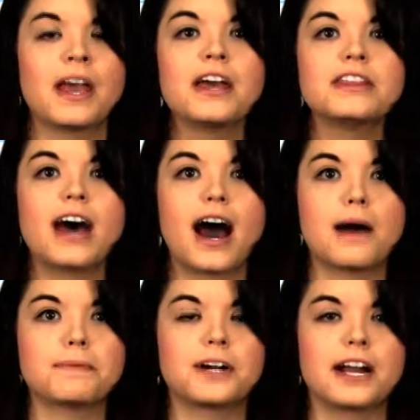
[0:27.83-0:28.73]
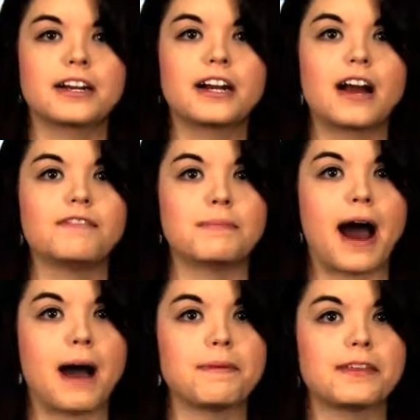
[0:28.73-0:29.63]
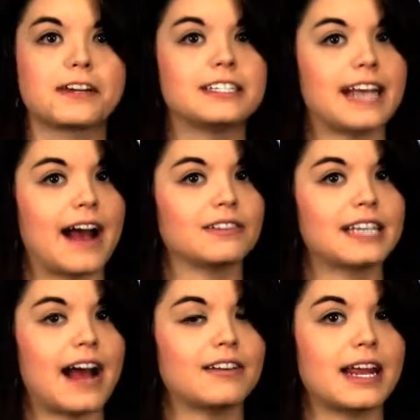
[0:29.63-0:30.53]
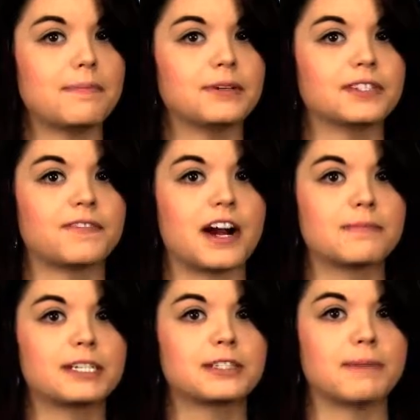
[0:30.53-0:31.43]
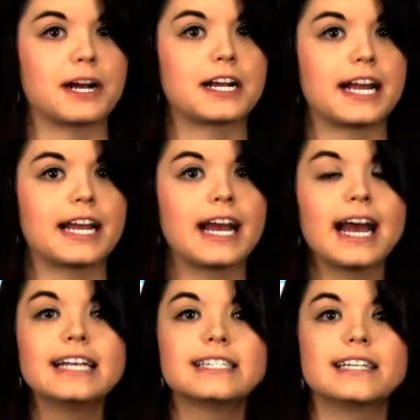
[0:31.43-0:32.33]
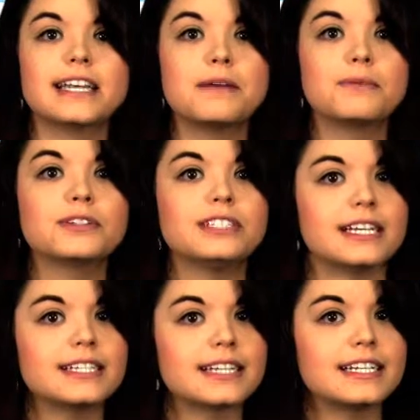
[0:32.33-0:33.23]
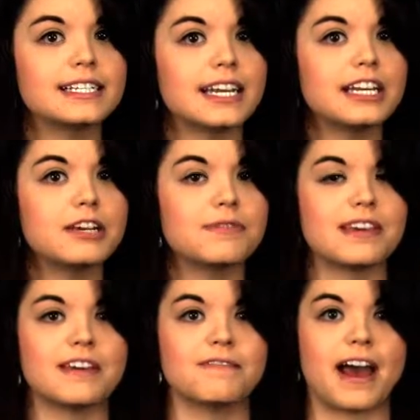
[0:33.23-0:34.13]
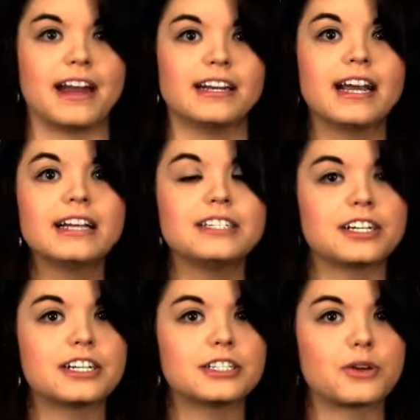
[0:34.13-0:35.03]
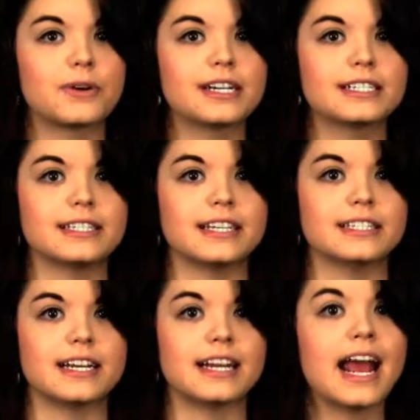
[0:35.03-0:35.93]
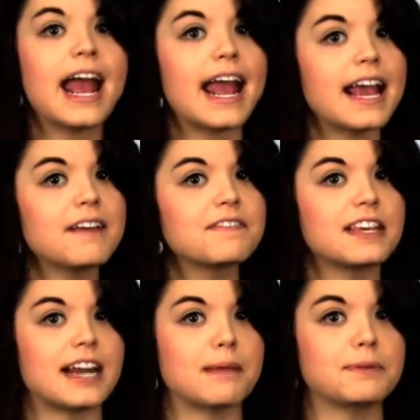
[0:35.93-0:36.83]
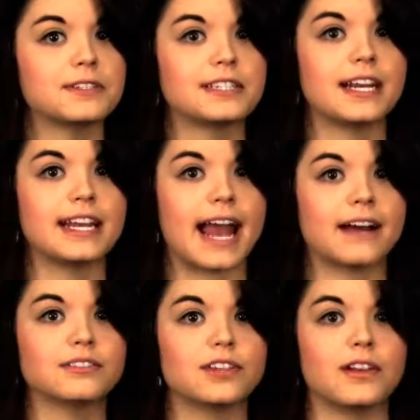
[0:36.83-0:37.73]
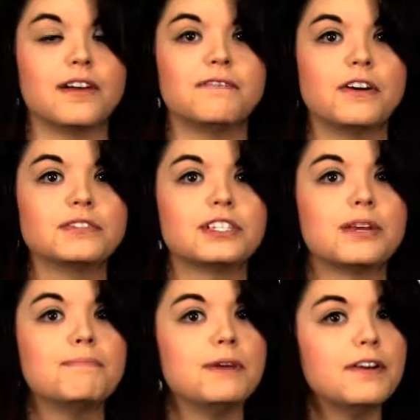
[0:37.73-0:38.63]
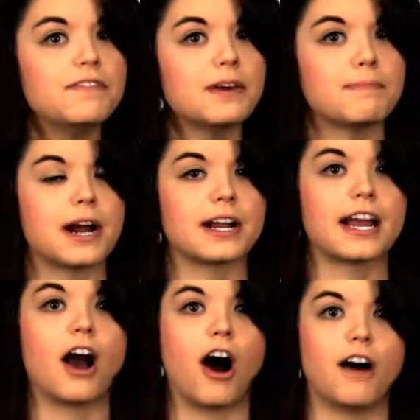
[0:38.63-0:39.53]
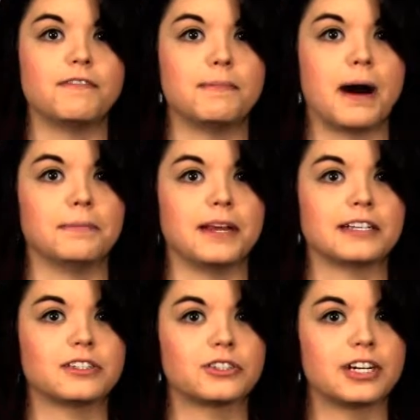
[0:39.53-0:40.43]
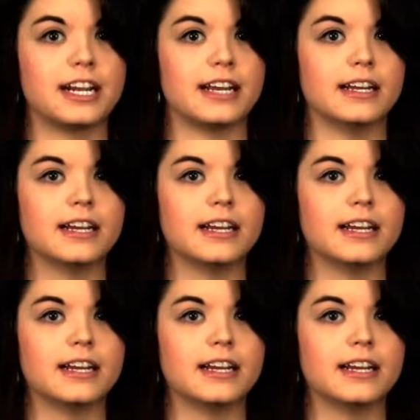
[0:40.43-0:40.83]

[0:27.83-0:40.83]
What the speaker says: The operator of the popular downtown Naples Farmers Market says it will discontinue the event during tourist season if the Naples City Council votes to move the market off a public street.